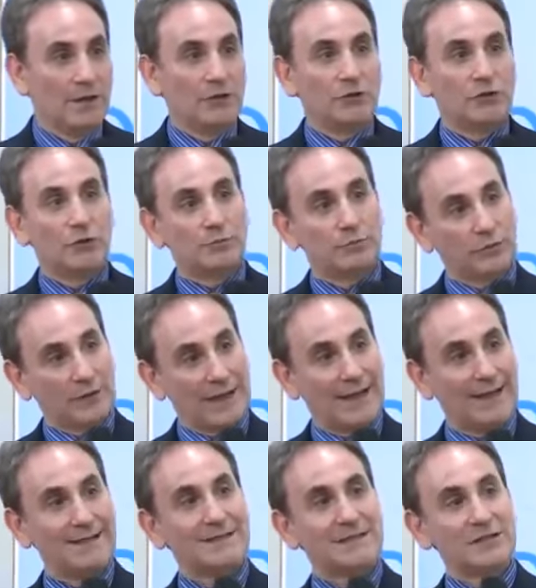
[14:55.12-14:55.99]
to
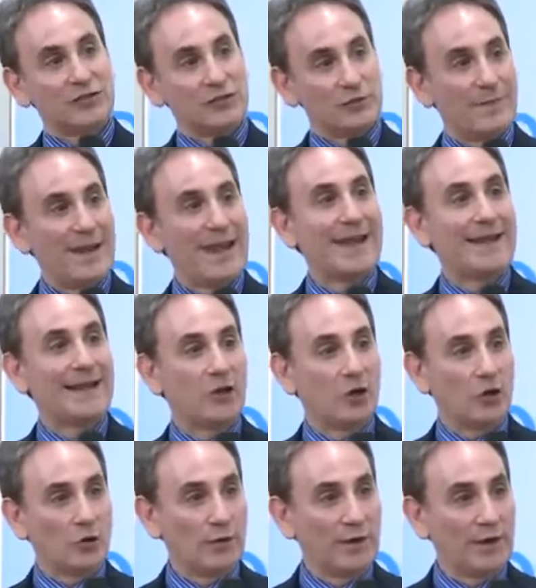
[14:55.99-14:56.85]
plants in Japan
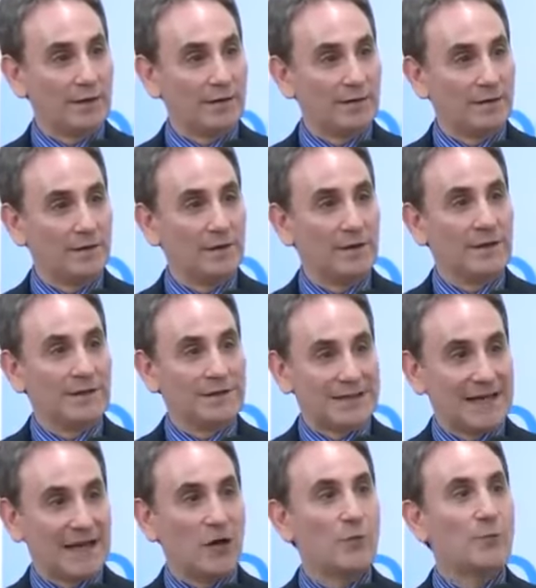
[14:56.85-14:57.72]
and Korea
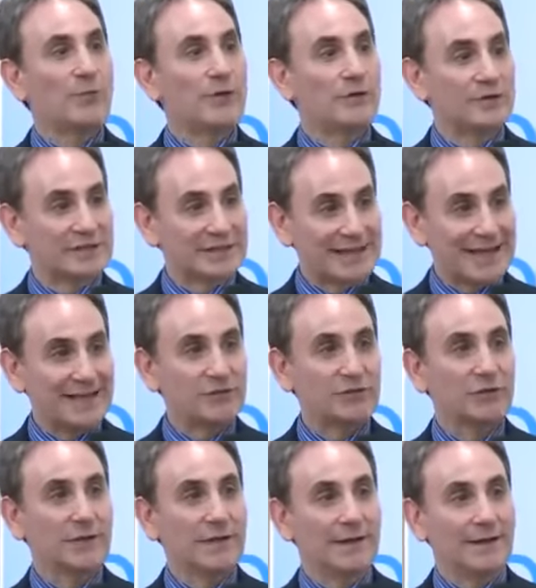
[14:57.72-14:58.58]
to help their
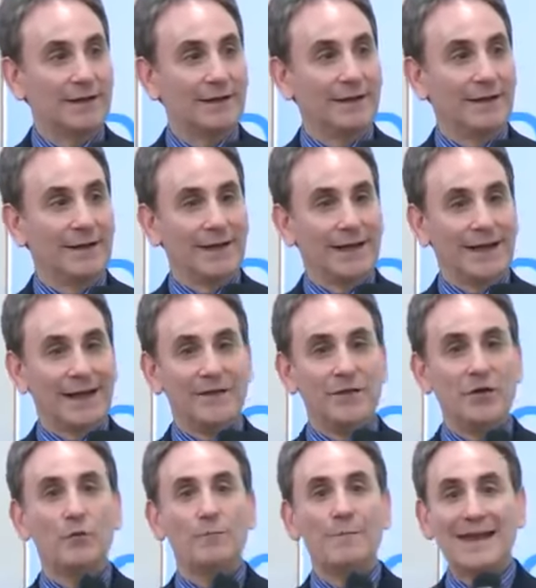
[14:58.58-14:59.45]
scheduling
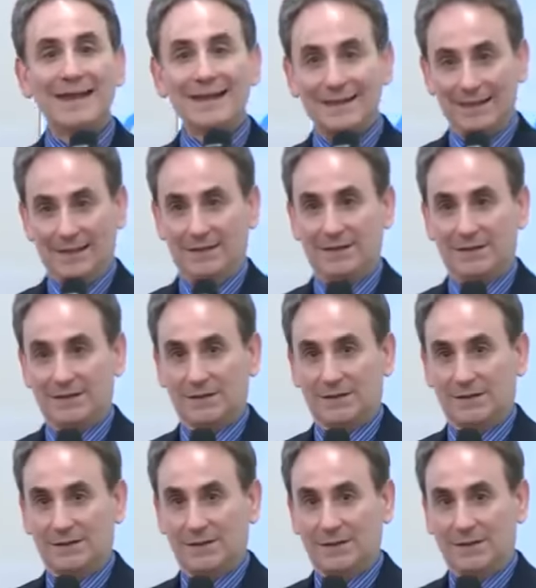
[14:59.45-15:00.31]
and their
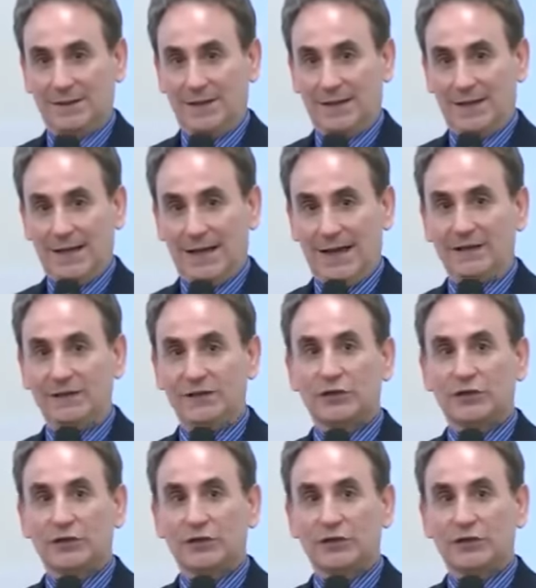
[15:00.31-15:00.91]
maintenance. And